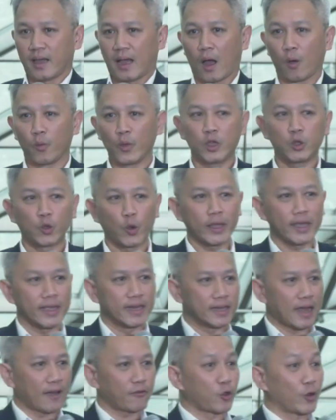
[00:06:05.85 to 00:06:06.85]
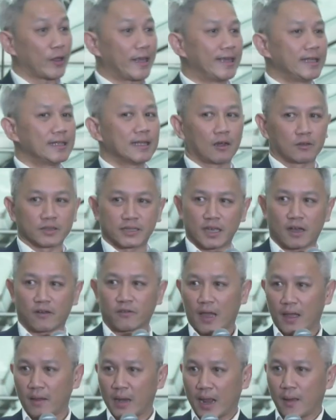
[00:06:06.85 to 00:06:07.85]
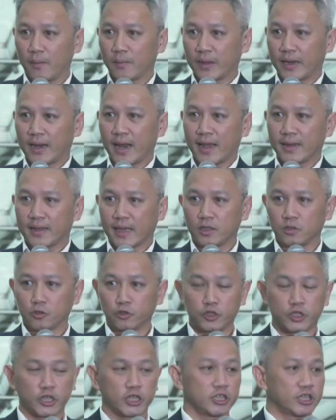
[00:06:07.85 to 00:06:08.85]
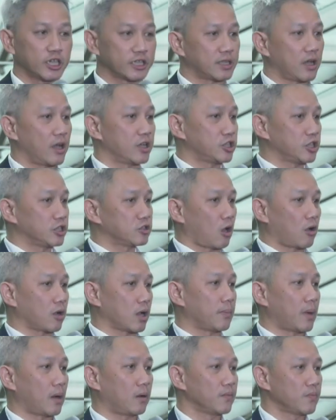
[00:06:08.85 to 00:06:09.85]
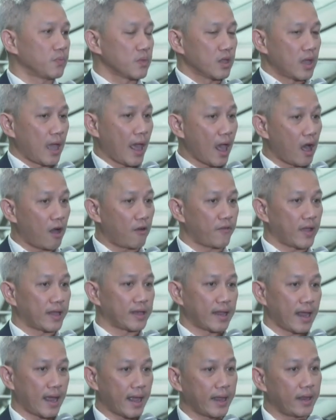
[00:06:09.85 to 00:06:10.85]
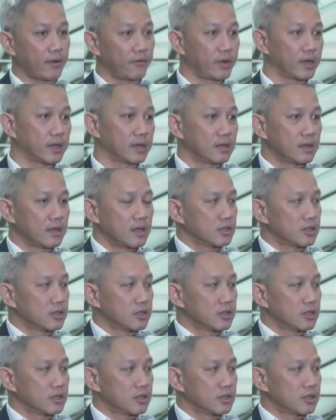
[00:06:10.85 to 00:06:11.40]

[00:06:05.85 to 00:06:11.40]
Are we doing enough to heal ourselves? And I'm glad that Eugene just now actually talked about health and that area.